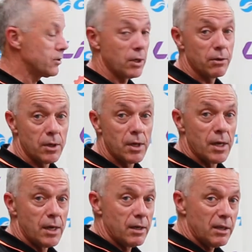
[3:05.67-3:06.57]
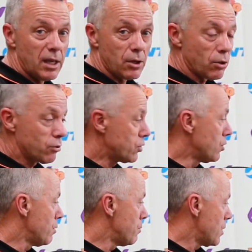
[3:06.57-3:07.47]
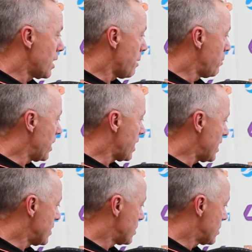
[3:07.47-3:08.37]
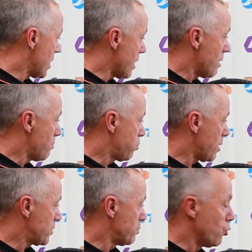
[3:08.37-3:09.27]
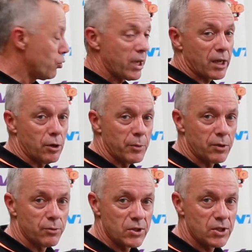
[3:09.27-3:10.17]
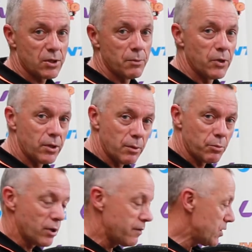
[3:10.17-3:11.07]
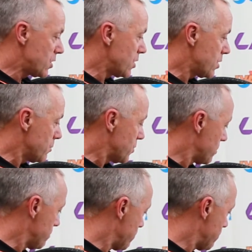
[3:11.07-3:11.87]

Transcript: So in the long term, better and perhaps more economical system than the previous systems.